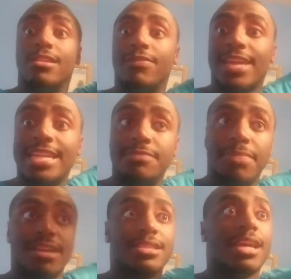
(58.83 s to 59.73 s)
notification
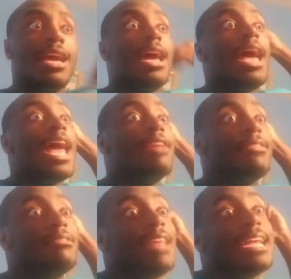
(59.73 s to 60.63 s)
bells. And if
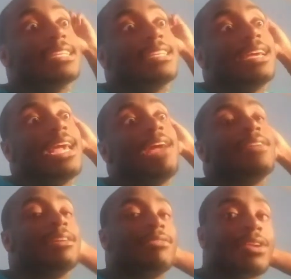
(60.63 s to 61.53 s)
you like, if
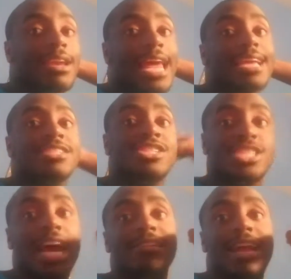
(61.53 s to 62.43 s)
you, if you like a
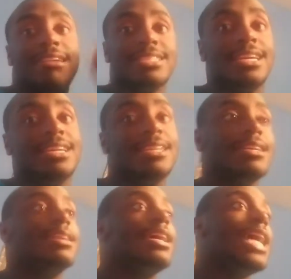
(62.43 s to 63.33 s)
shout out,
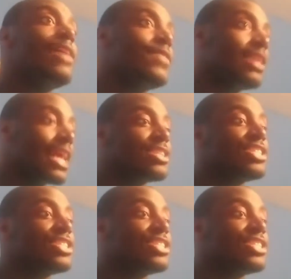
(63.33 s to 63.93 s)
if you like a